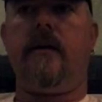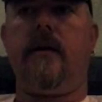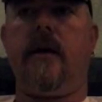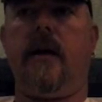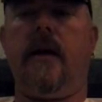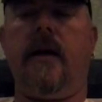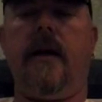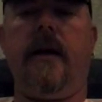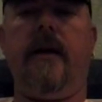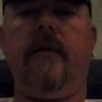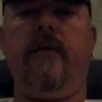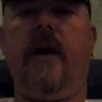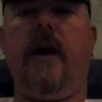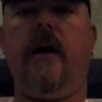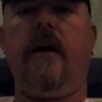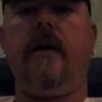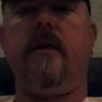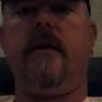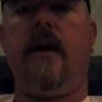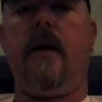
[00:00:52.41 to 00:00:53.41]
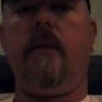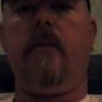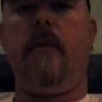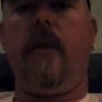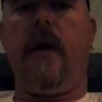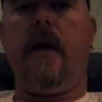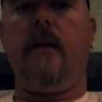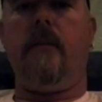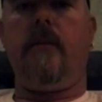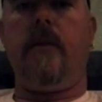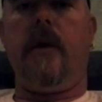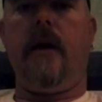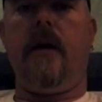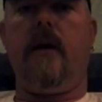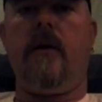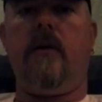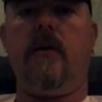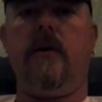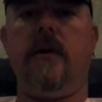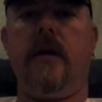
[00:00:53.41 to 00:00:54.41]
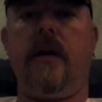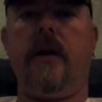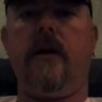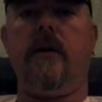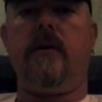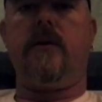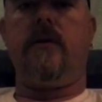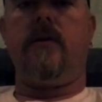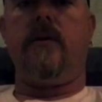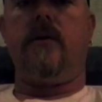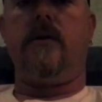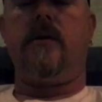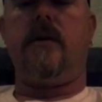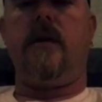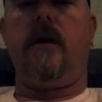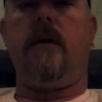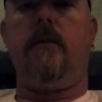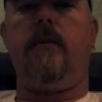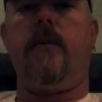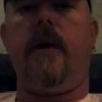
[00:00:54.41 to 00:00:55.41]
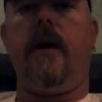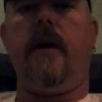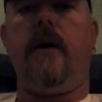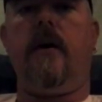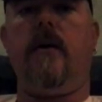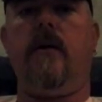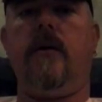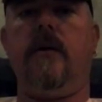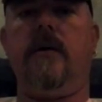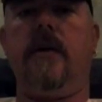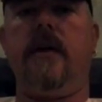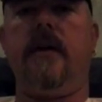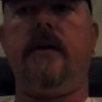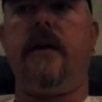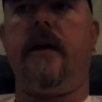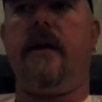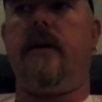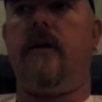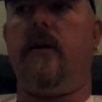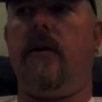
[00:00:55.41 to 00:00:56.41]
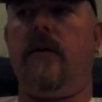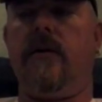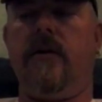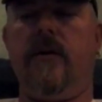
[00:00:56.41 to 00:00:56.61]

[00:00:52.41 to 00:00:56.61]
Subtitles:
leave out of that main panel and they go to a sub panel and they take all